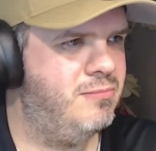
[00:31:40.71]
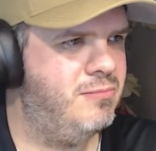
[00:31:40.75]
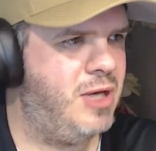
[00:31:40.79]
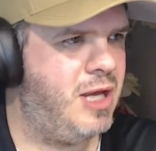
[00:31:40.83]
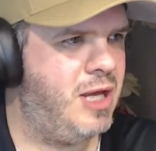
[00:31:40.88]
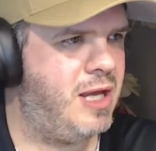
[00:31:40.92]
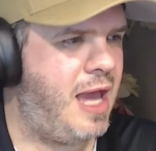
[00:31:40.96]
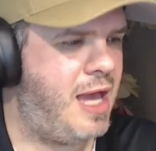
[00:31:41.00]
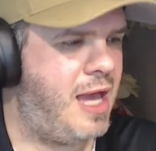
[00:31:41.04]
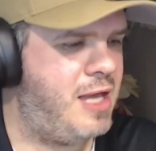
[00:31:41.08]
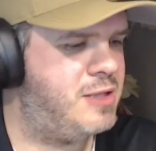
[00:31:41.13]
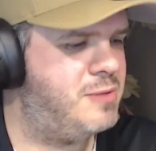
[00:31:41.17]

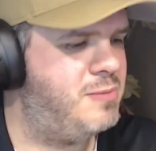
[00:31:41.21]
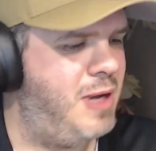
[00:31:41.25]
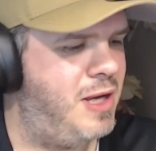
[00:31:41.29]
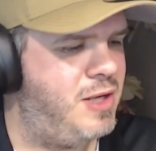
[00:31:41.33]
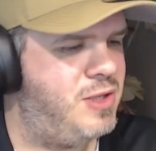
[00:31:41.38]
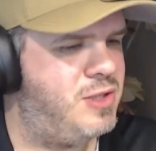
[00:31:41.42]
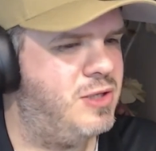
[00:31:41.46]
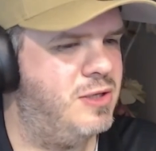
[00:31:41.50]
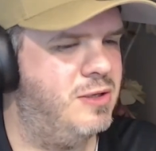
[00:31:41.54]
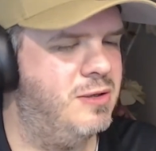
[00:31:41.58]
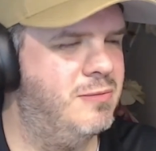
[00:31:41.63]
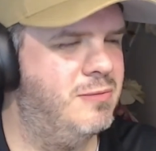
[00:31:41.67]
Nick has
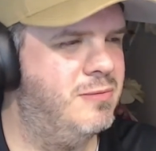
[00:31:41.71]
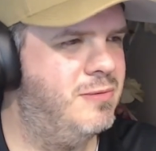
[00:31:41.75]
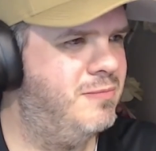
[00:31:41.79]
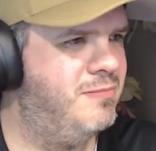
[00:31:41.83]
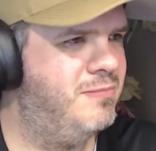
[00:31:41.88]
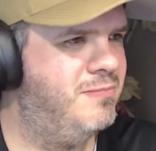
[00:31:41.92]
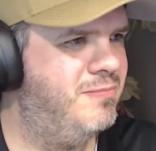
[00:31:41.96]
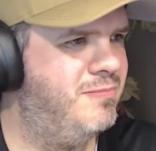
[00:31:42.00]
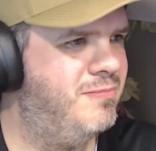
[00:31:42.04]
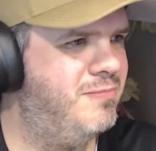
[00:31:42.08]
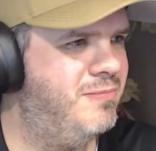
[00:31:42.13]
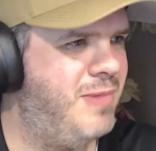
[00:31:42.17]
mentioned,
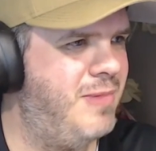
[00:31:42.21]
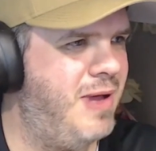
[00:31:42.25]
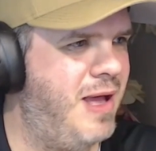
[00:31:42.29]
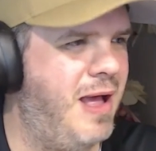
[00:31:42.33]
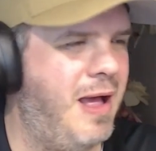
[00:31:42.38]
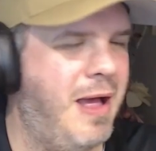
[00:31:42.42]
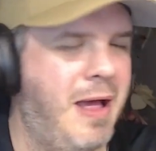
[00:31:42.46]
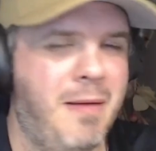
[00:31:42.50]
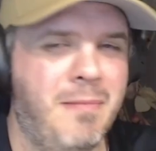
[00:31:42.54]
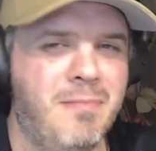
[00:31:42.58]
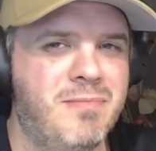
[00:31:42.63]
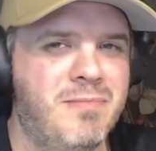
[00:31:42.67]

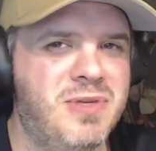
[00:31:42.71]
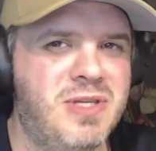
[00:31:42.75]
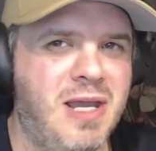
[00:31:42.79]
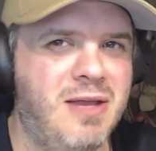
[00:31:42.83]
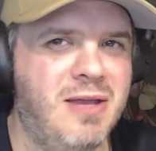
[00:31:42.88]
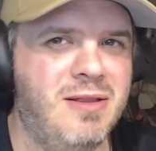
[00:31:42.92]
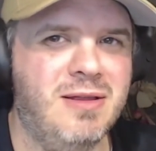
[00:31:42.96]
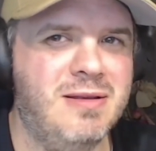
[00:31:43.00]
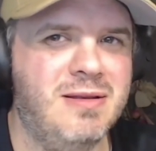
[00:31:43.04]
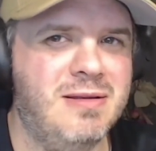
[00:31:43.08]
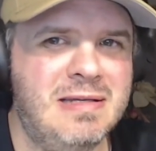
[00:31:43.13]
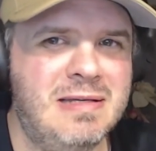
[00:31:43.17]

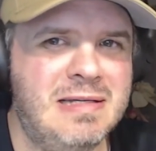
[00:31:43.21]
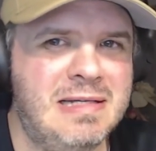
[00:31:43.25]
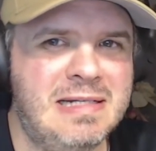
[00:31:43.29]
saying that,